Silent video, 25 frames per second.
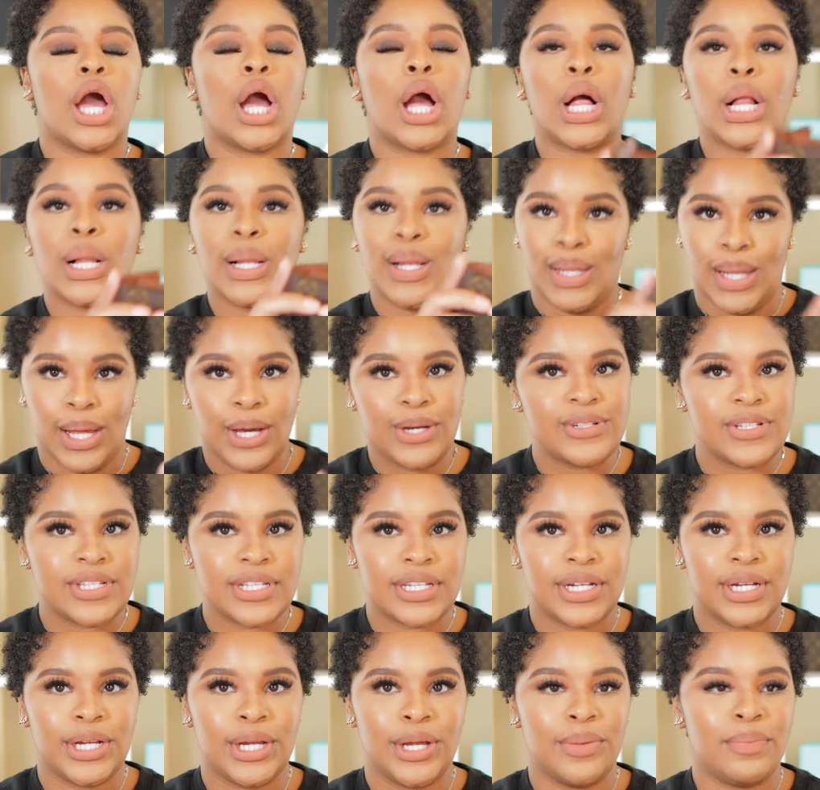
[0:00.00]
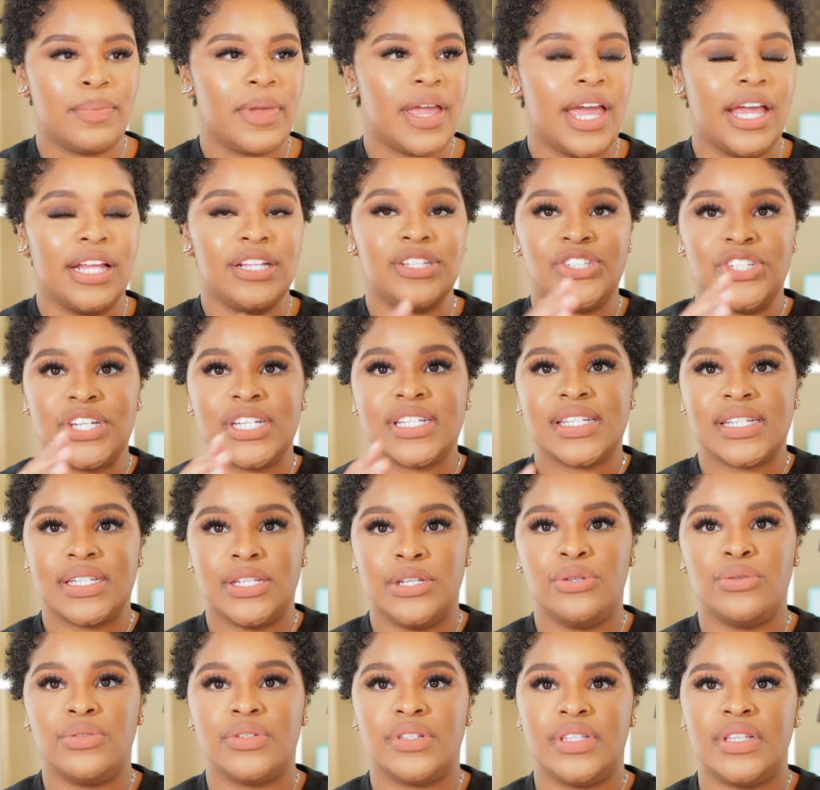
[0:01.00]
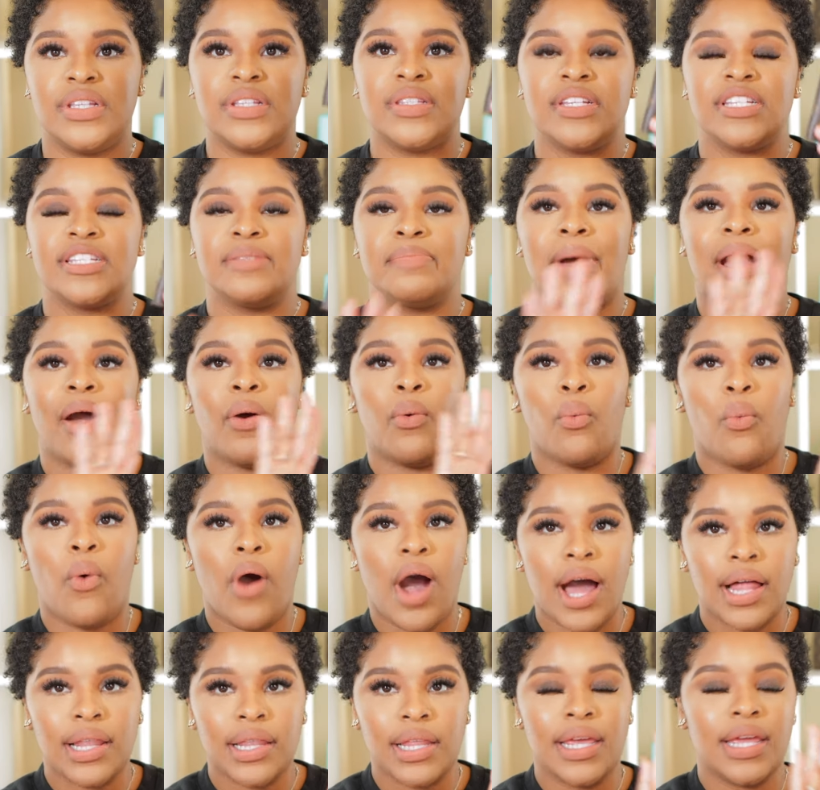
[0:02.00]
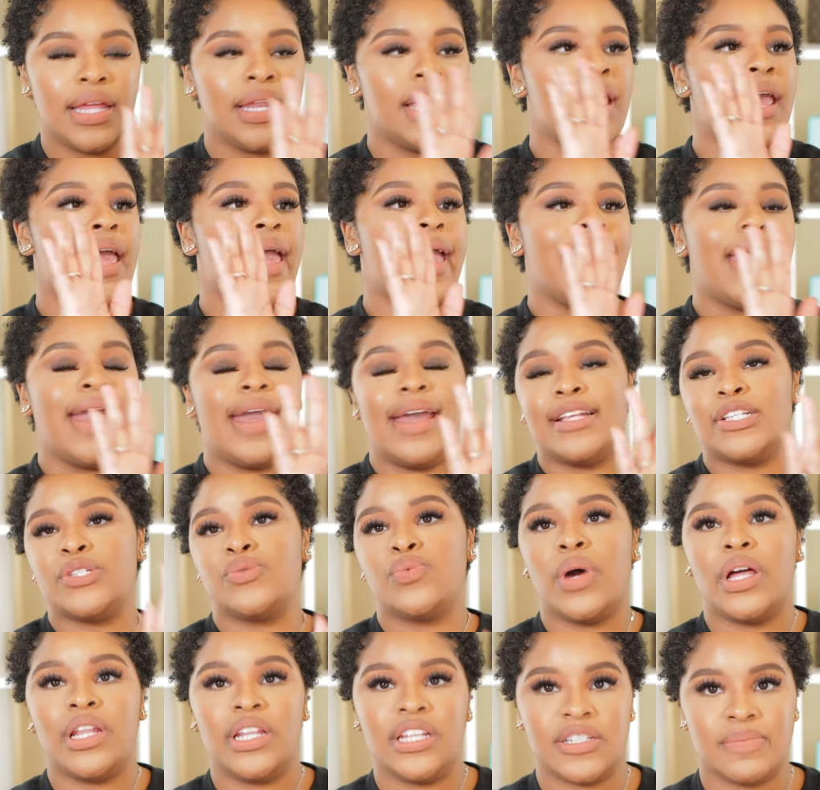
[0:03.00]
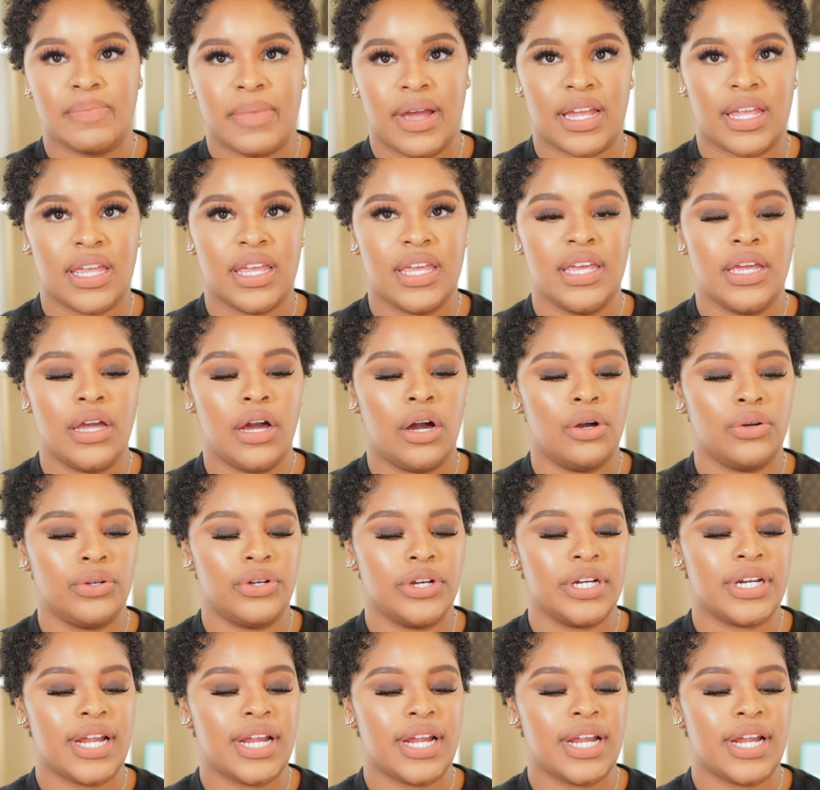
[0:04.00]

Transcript: close it up, and just use this as my wallet as well as my key holder.